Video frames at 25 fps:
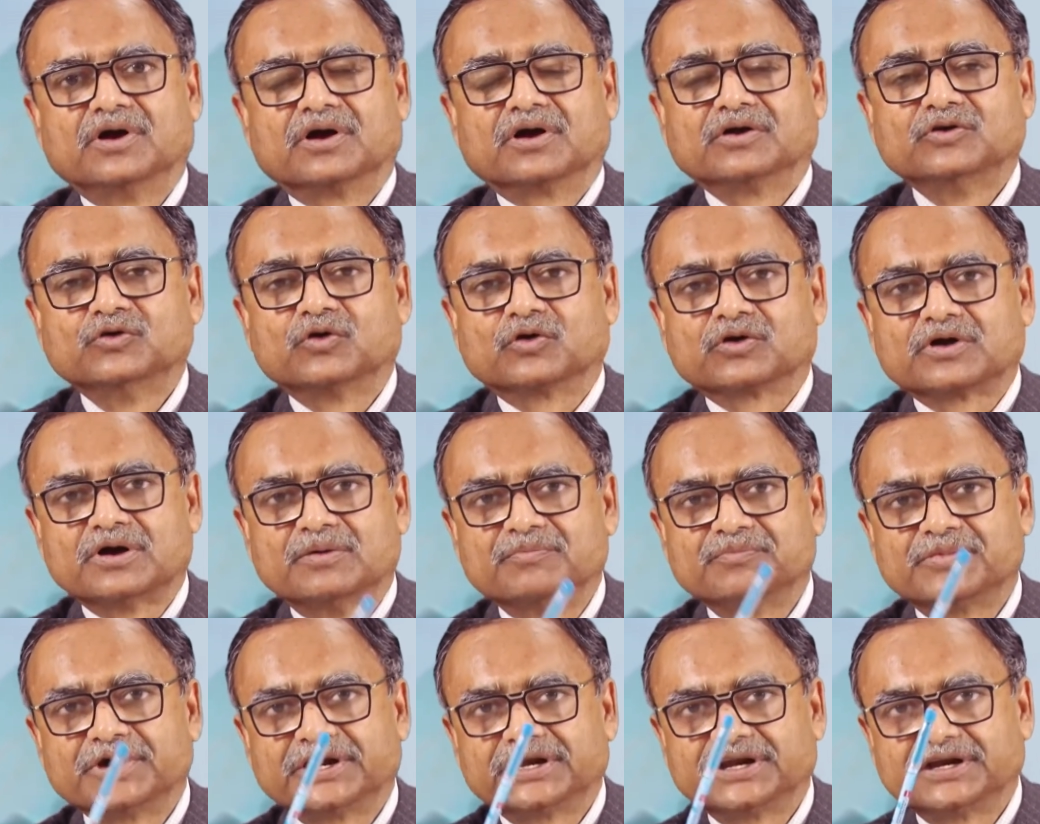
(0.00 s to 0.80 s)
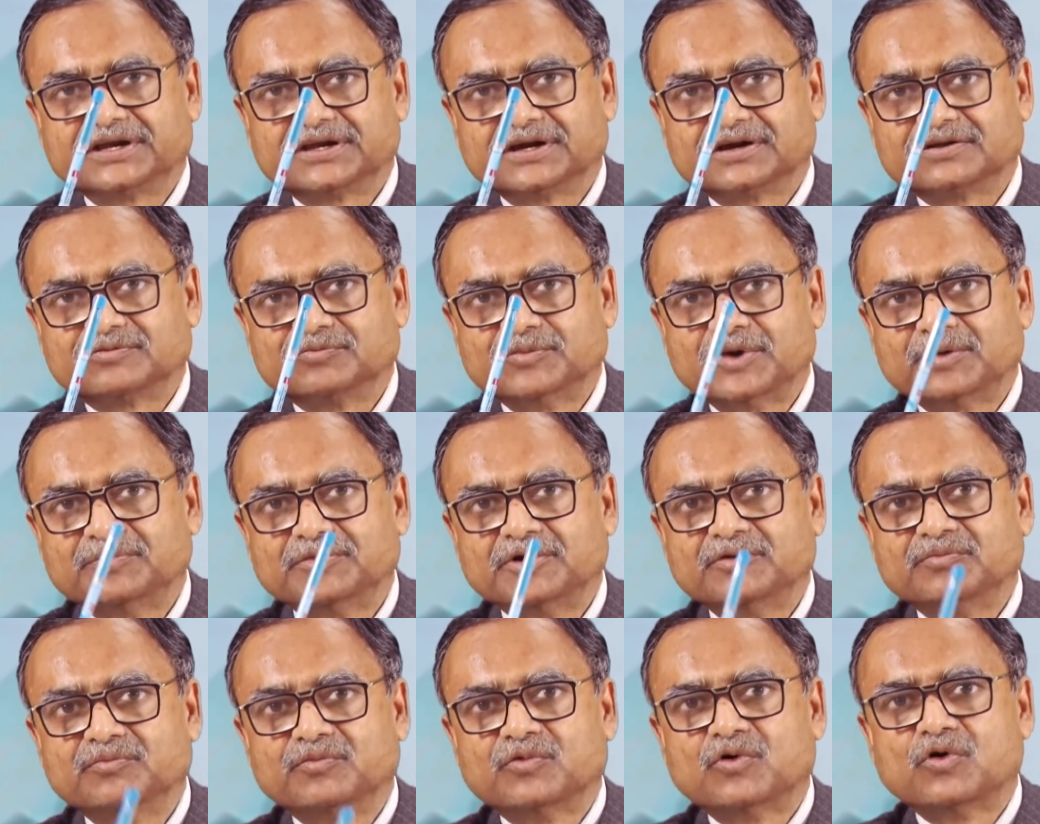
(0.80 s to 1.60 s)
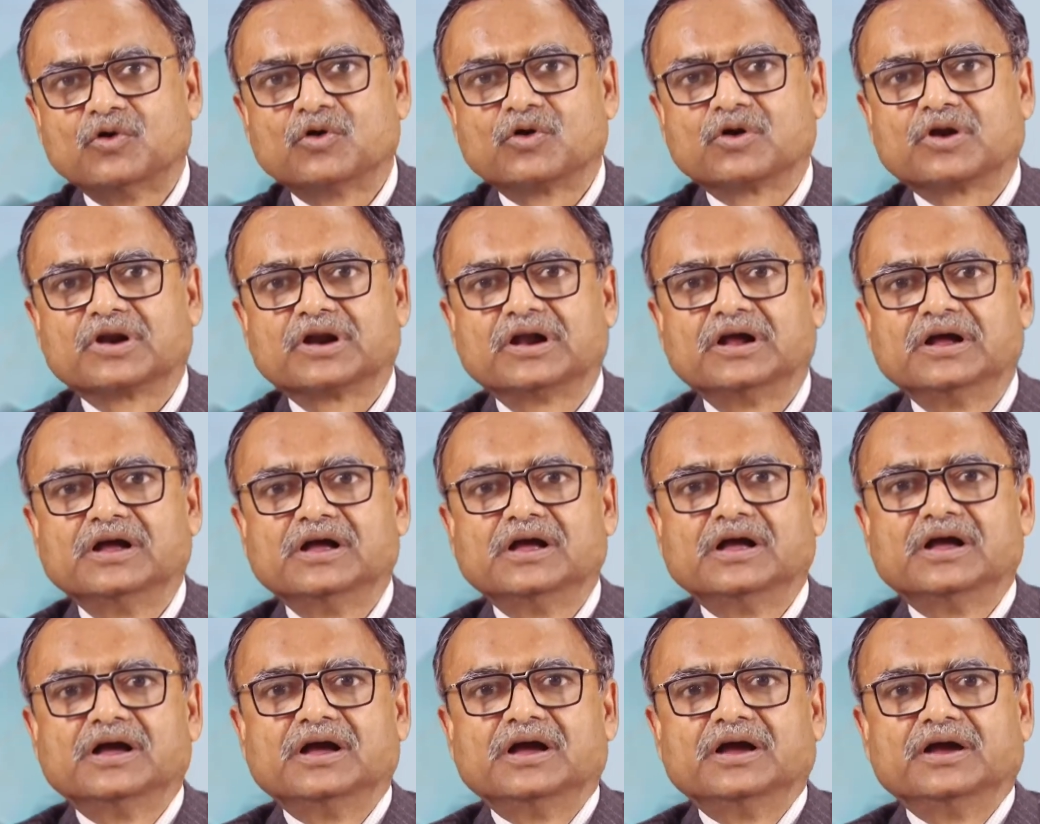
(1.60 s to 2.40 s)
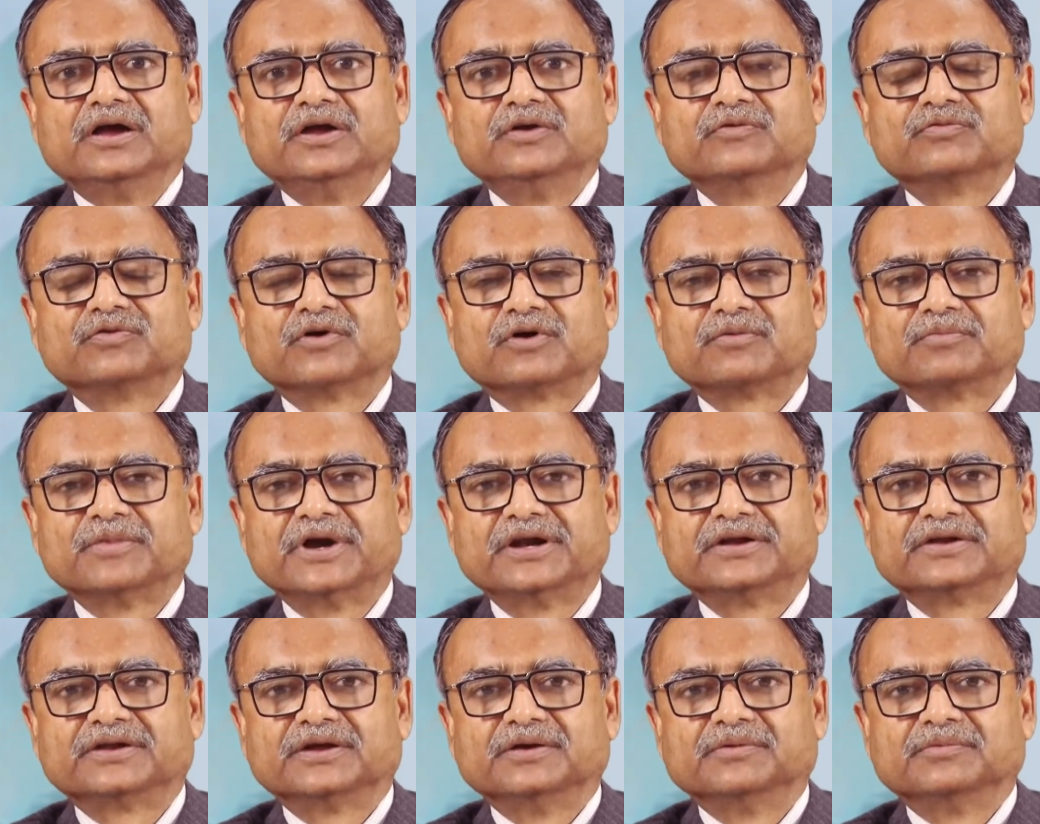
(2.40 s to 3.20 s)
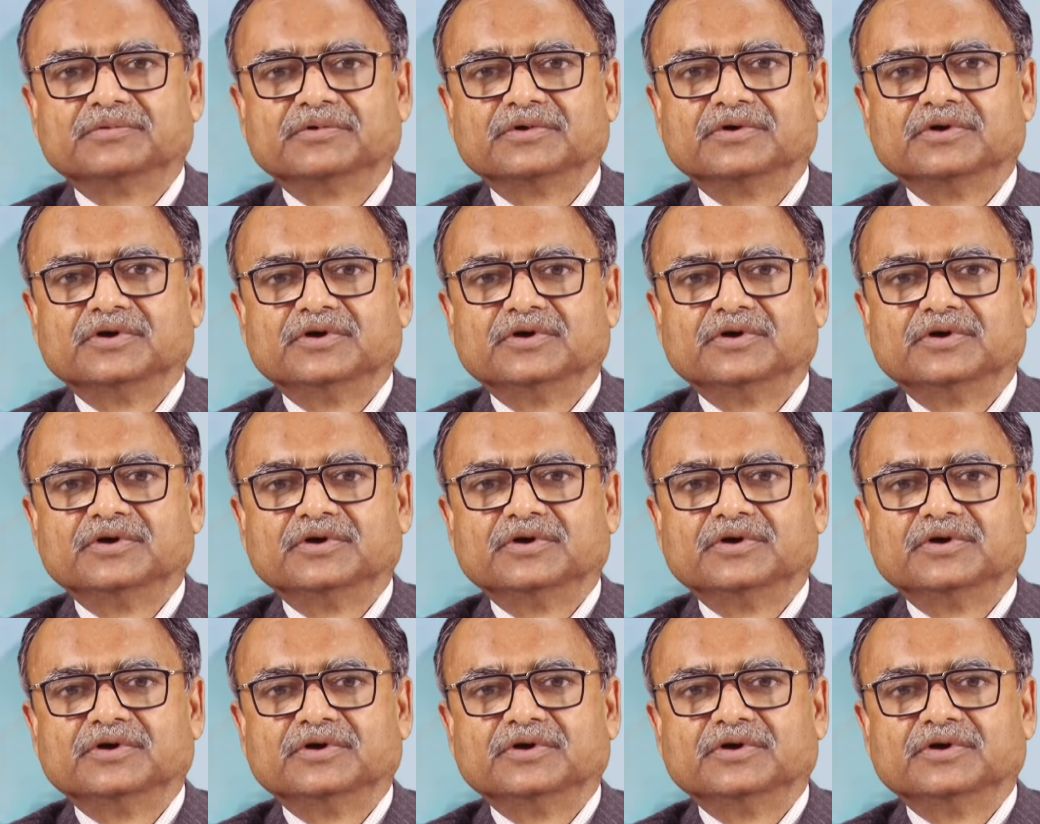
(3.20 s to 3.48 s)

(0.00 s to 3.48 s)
your competitors may be more informative,